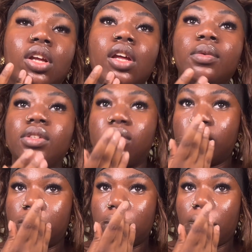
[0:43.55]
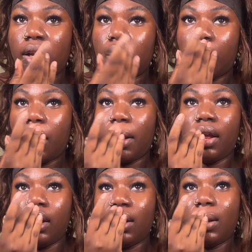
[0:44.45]
It was Sir John,
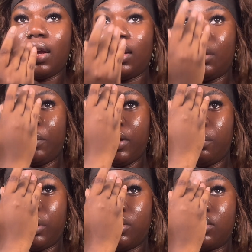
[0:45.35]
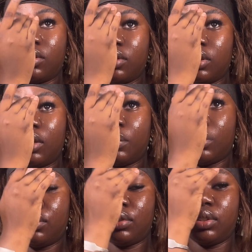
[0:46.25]
and it piqued my interest, and I've been
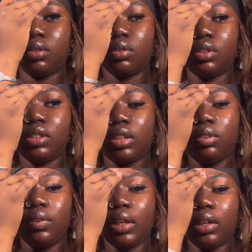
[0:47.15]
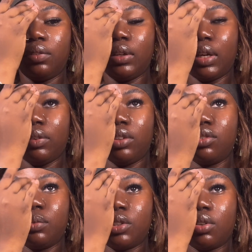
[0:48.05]
doing it because I do feel like if you have like too
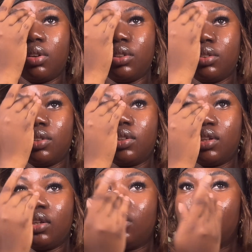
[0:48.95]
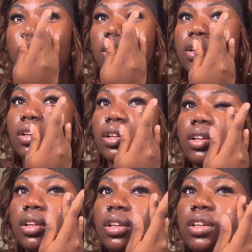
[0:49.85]
much on your skin,
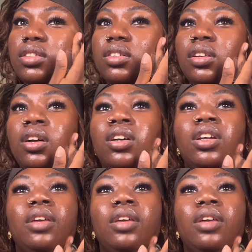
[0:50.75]
it's a lot.